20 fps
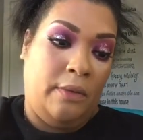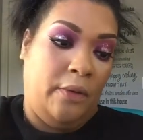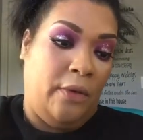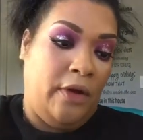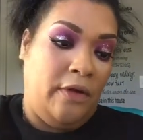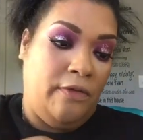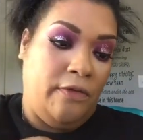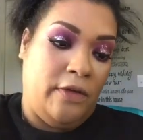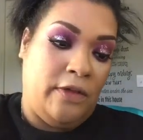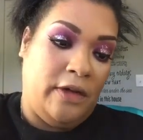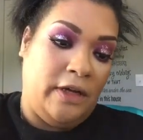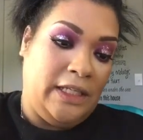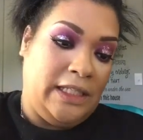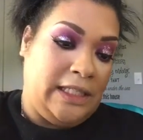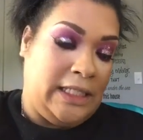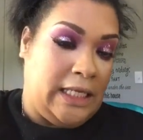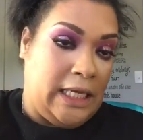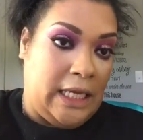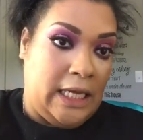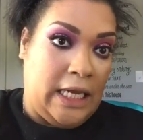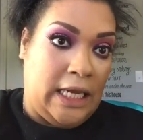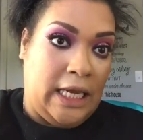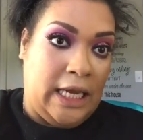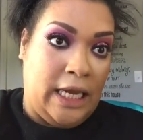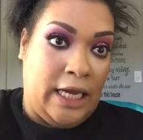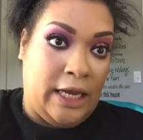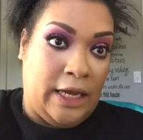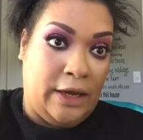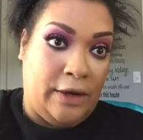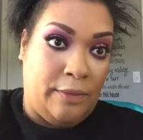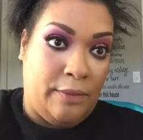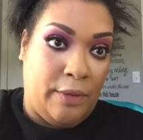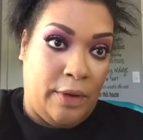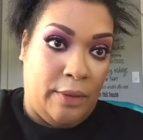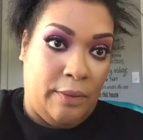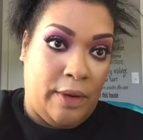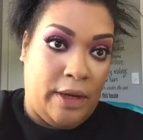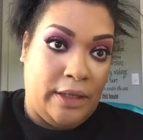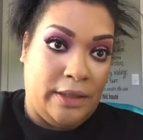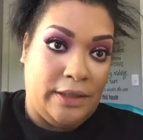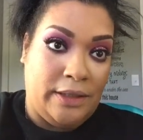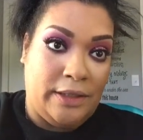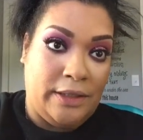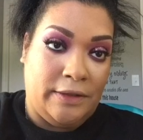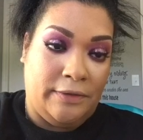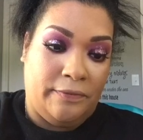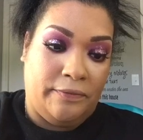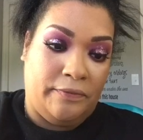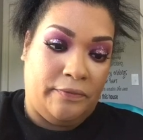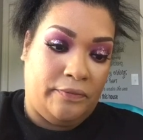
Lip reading: going for a little tan moment.